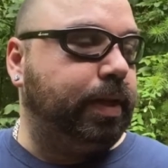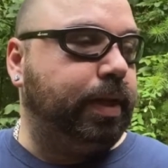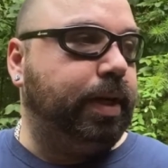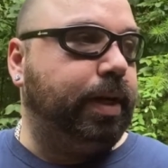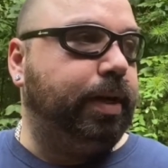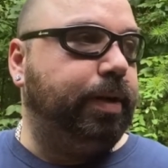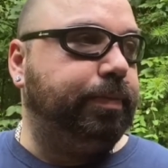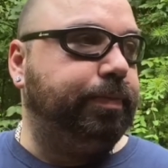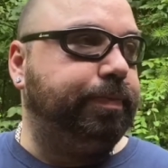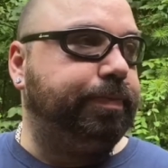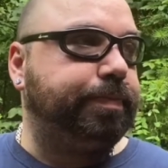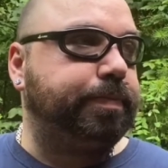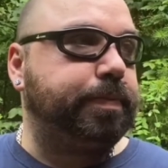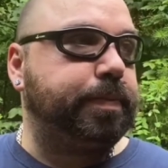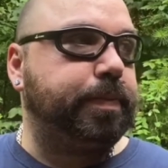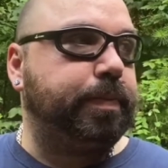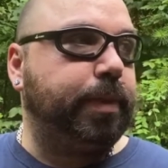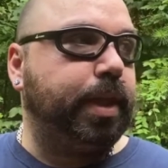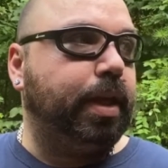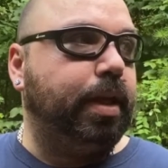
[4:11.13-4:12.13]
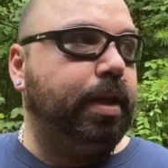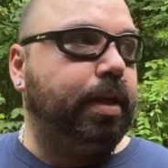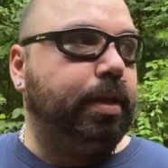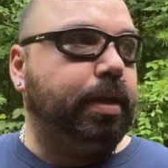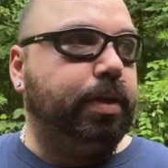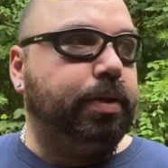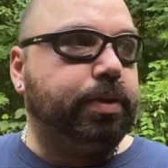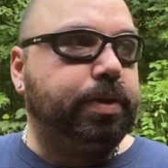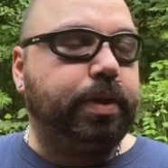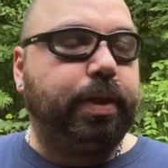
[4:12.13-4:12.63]
Um,
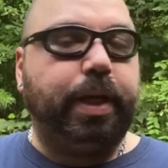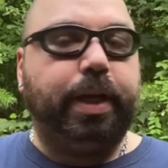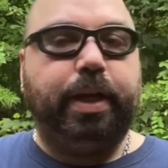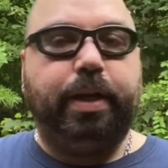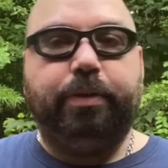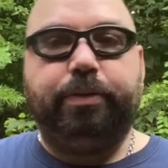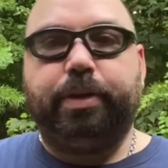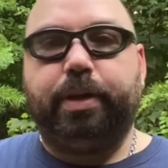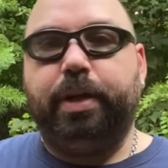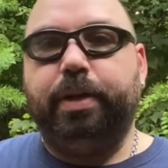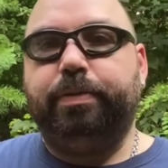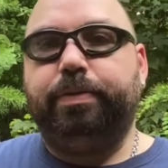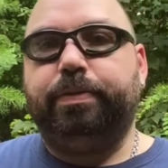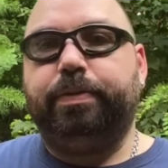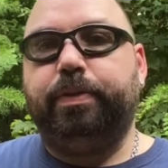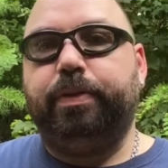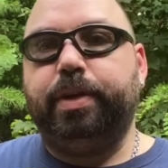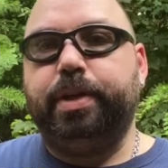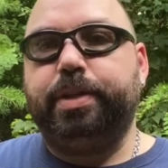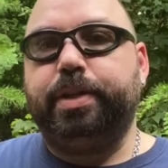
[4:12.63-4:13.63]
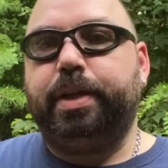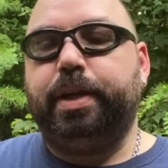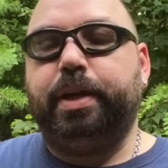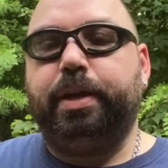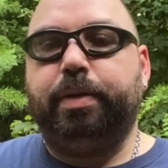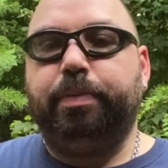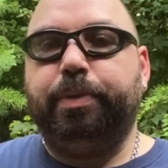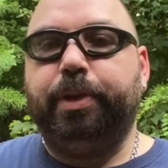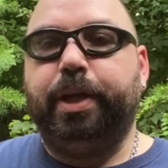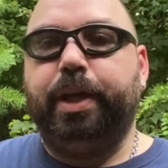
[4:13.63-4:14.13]
usually after I've forged
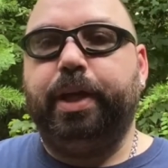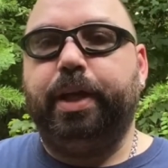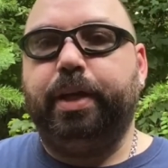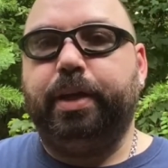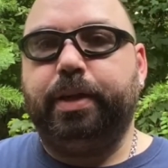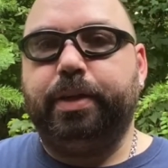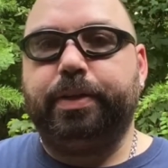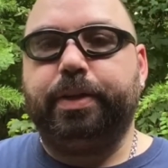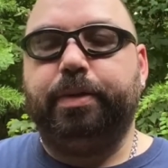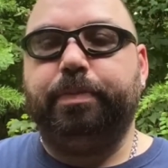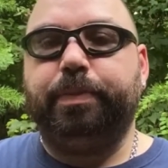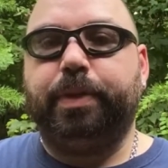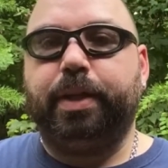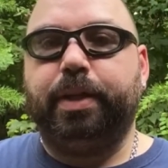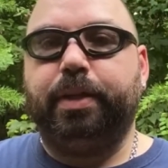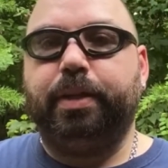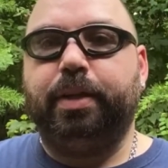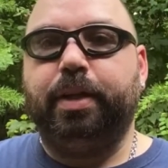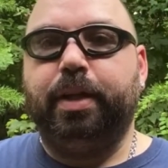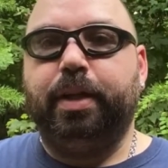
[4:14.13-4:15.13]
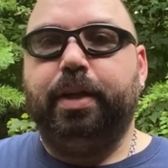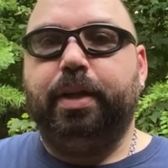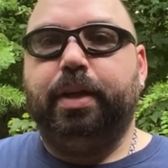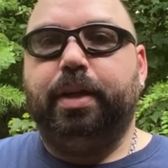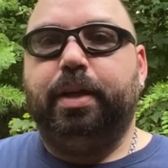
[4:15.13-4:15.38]
out a blade or something,